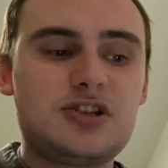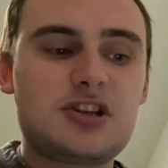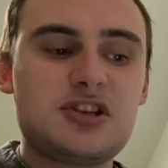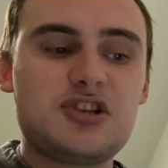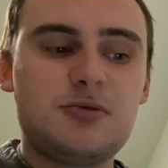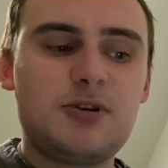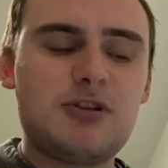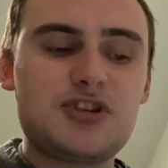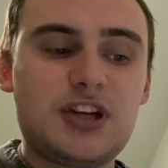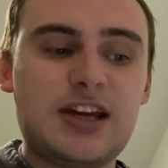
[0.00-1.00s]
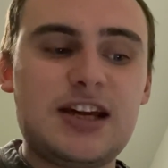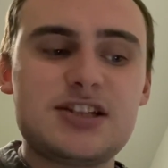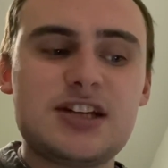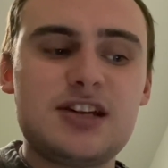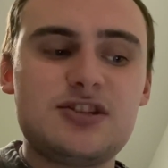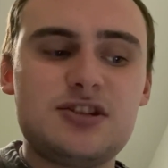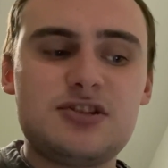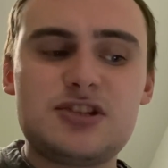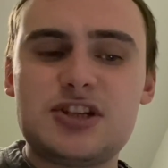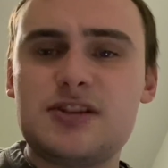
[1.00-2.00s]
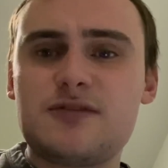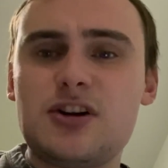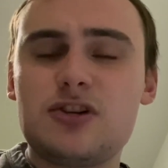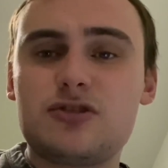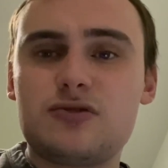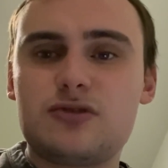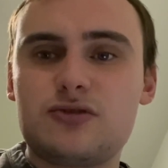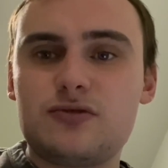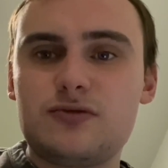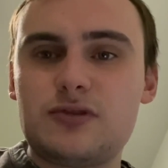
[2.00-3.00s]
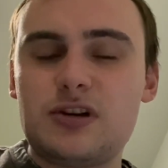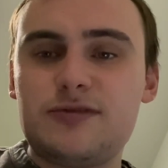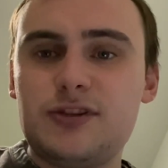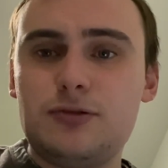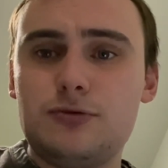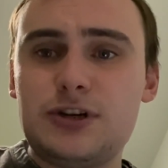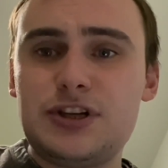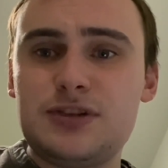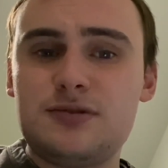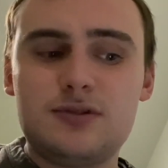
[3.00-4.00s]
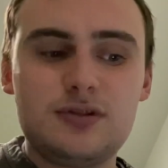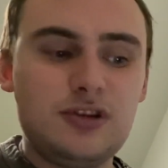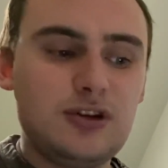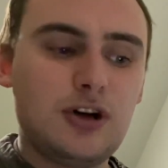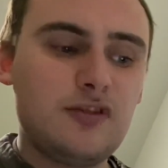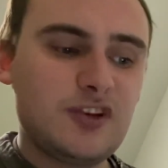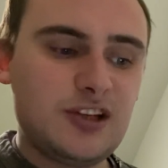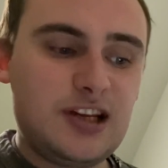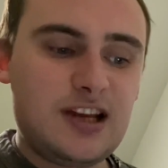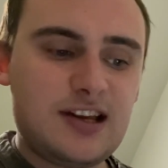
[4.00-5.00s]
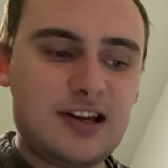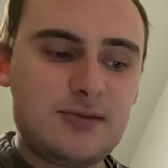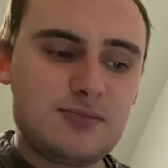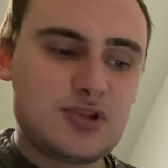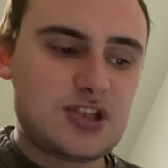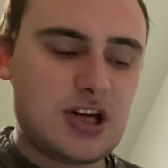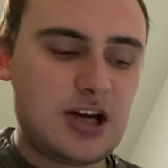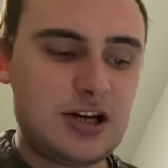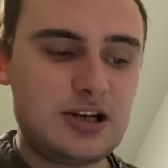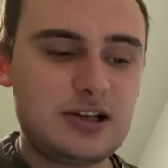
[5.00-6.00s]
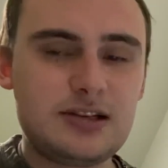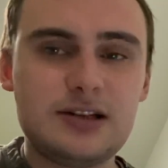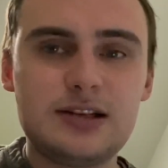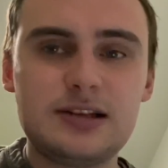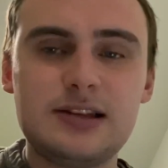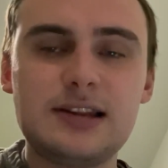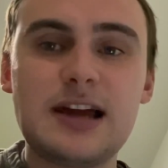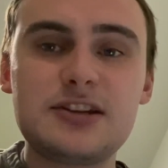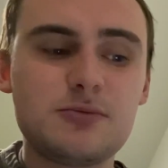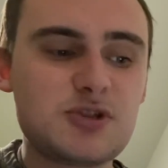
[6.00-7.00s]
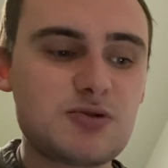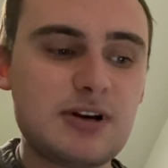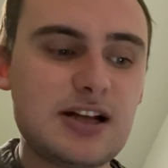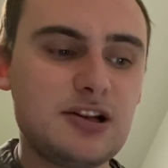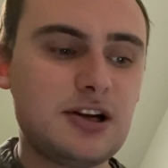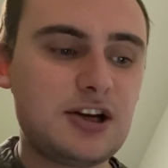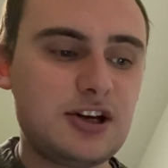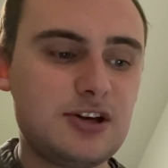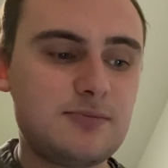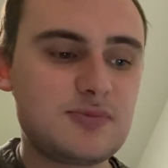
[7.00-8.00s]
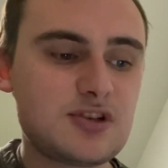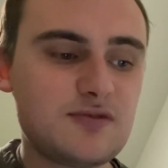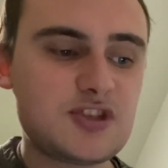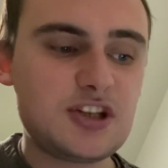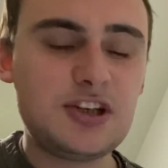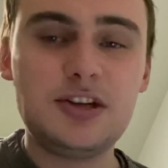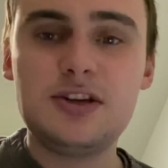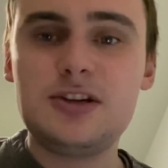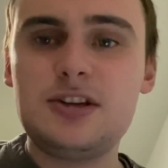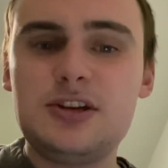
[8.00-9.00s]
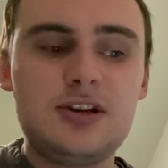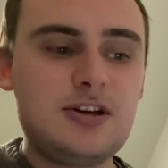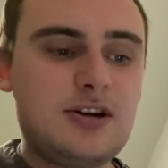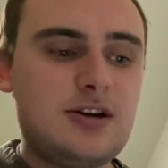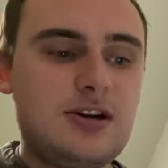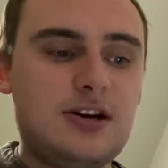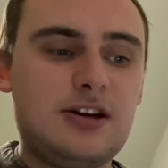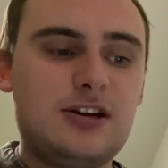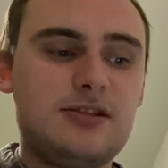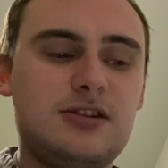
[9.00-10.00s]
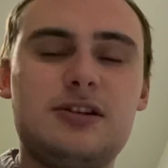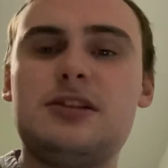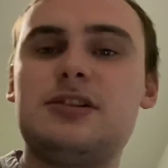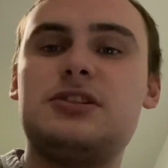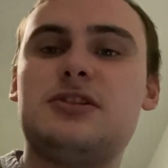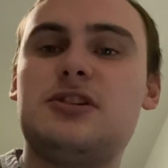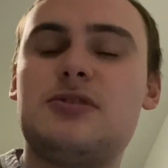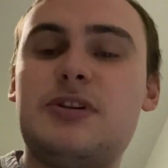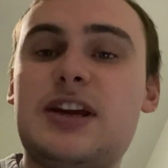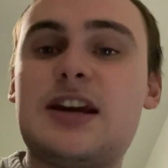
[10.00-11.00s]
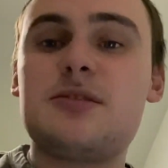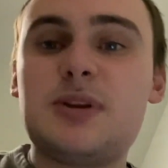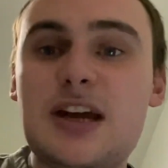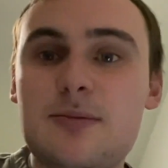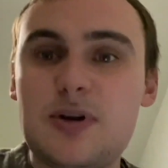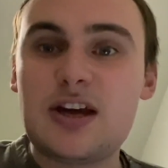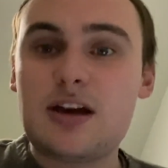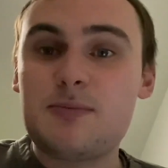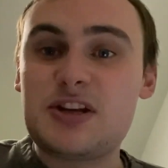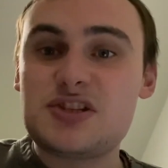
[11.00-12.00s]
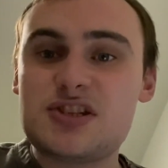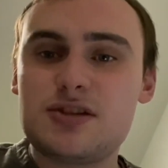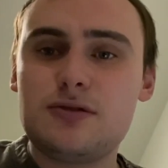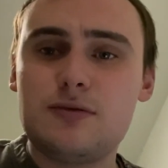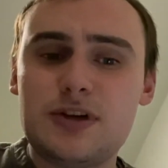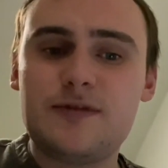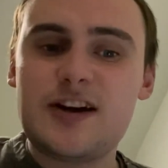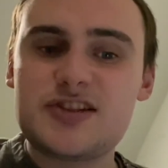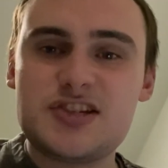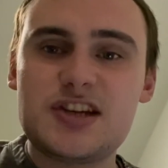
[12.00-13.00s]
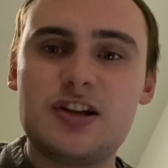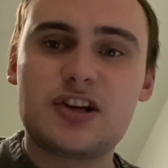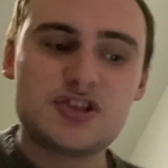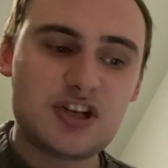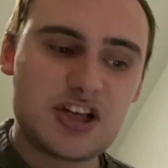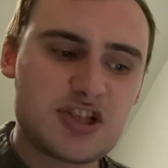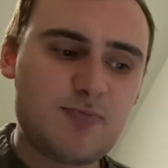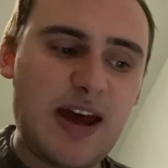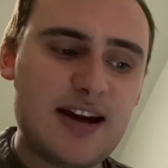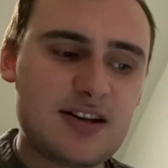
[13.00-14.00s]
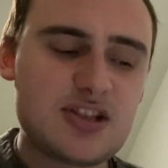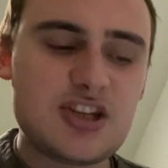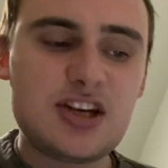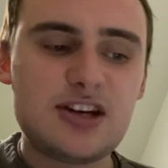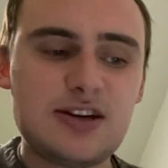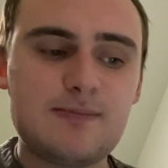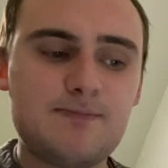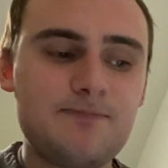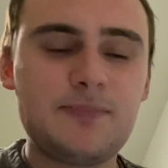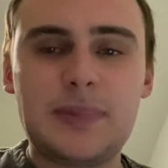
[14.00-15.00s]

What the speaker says: they'll still be watching Gateshead, and I've got a few Northern League games lined up as well. So obviously, at the weekend, I'm heading to Farsley Celtic, as you'd expect. Then